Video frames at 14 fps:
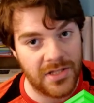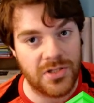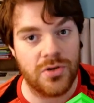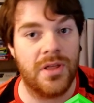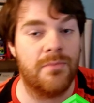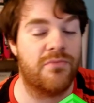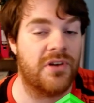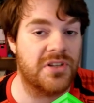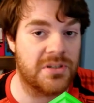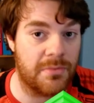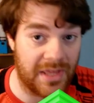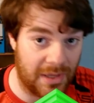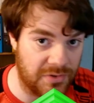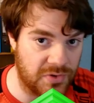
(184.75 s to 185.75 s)
to then bring
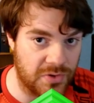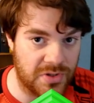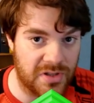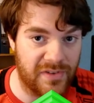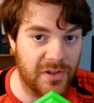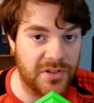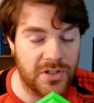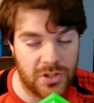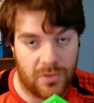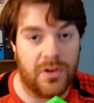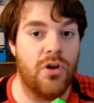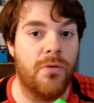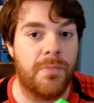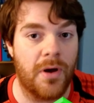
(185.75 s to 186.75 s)
something else onto the field during
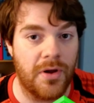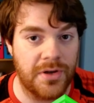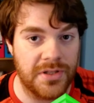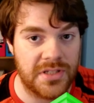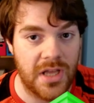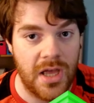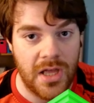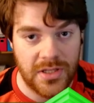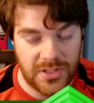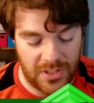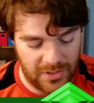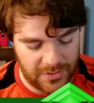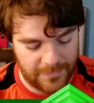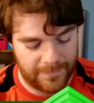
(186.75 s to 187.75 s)
your opponent's
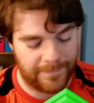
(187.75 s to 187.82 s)
turn.